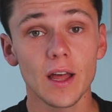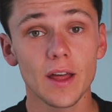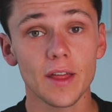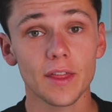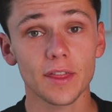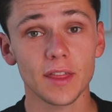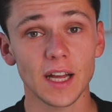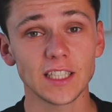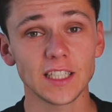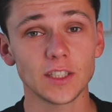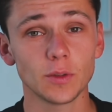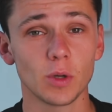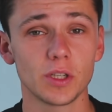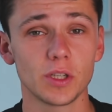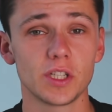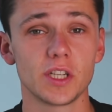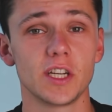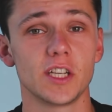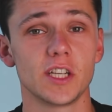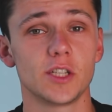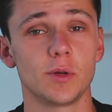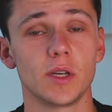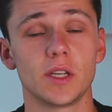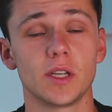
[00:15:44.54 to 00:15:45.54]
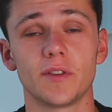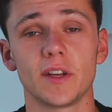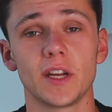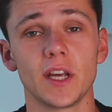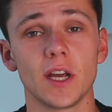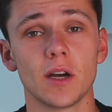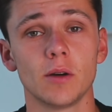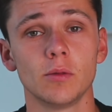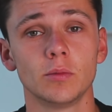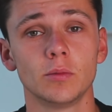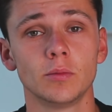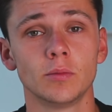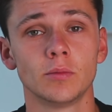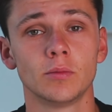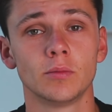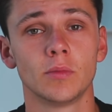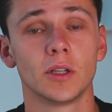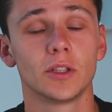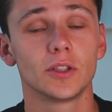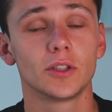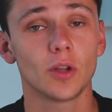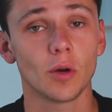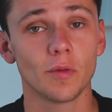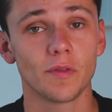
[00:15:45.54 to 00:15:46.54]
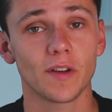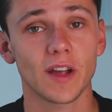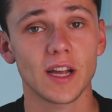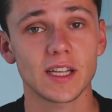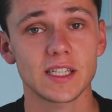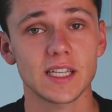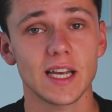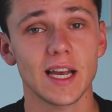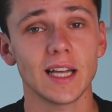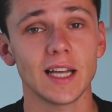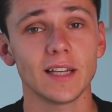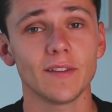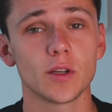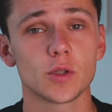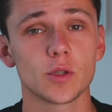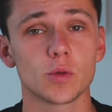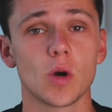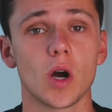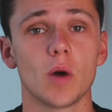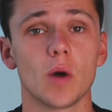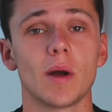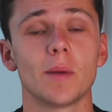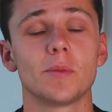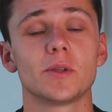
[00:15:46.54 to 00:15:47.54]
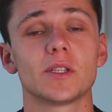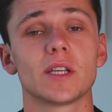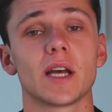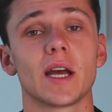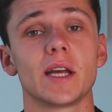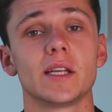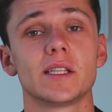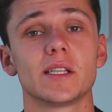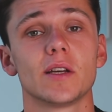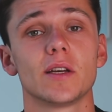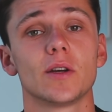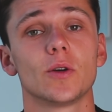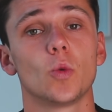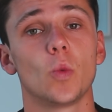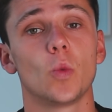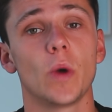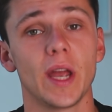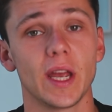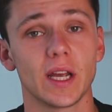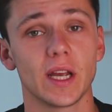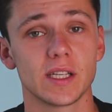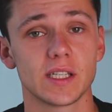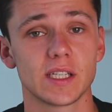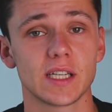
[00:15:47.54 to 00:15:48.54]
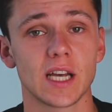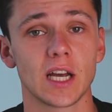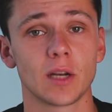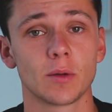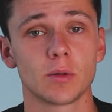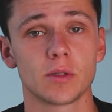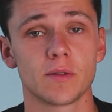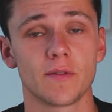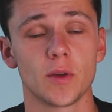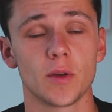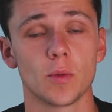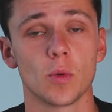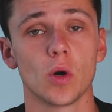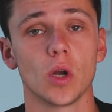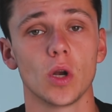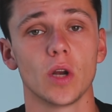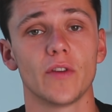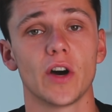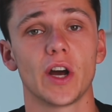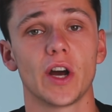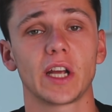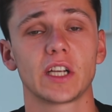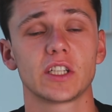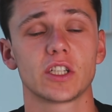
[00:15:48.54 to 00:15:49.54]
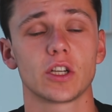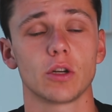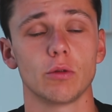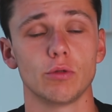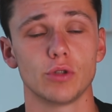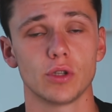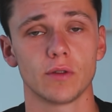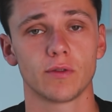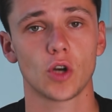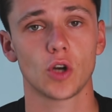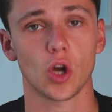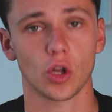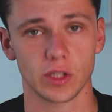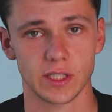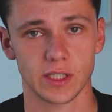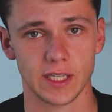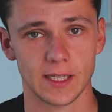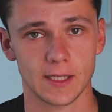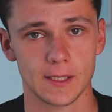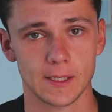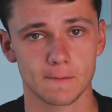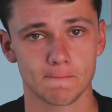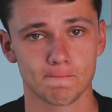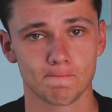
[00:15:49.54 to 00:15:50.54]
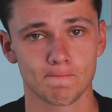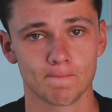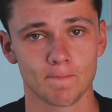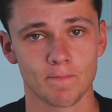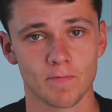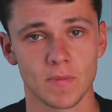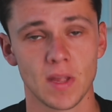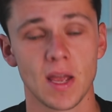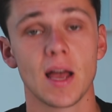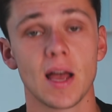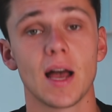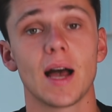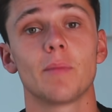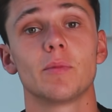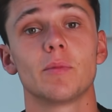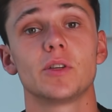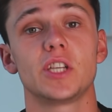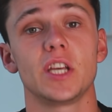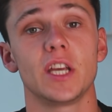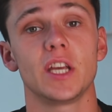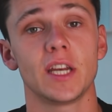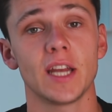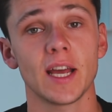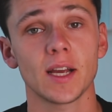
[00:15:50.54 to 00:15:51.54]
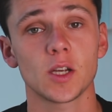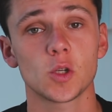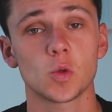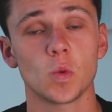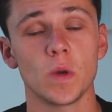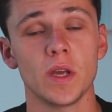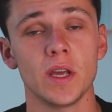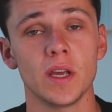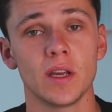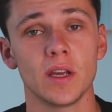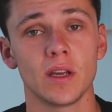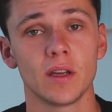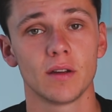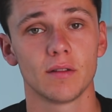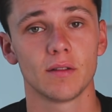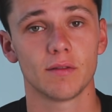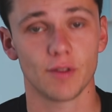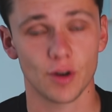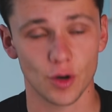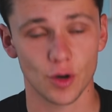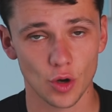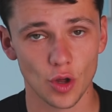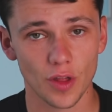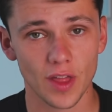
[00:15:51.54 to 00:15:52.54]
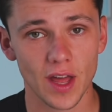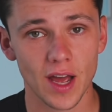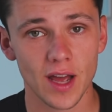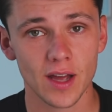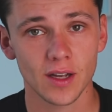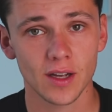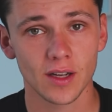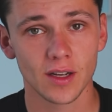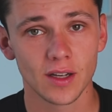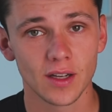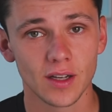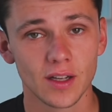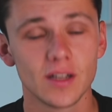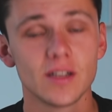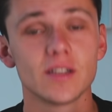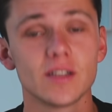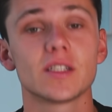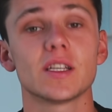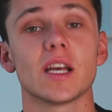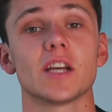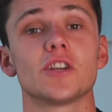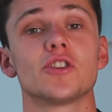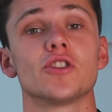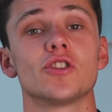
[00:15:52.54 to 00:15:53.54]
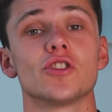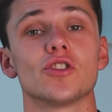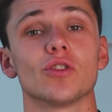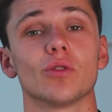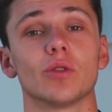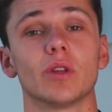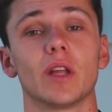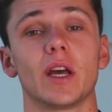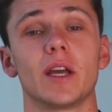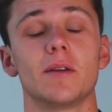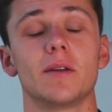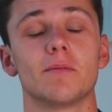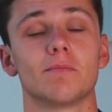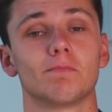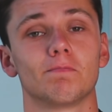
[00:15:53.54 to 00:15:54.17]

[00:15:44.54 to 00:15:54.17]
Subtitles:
Thanks for watching this week's video. Don't forget to head over to our website where you can sign up to view all of our exclusive content. And we'll see you next week for another Session Sunday.